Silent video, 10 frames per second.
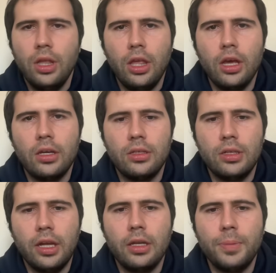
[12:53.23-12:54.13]
Yeah,
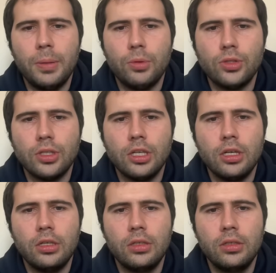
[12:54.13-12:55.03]
I got bamboozled
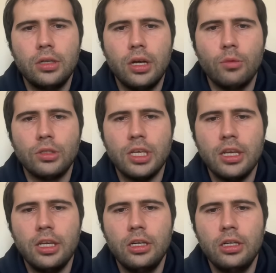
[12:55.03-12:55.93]
here. All right, we'll
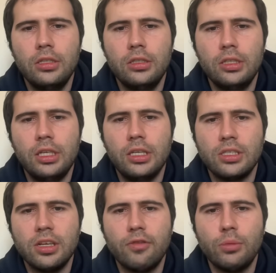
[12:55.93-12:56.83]
take here. He has
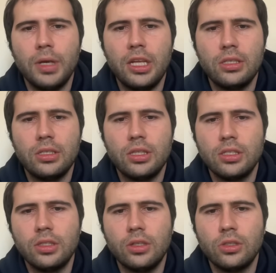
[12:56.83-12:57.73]
several mates. This
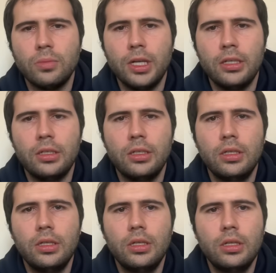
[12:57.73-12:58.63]
is also mate.
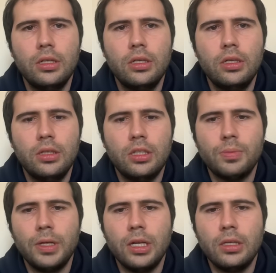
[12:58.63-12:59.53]
That's
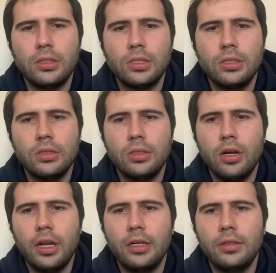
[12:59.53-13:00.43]
bananas. All
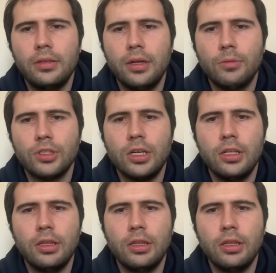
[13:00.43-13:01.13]
right, I'm resigning.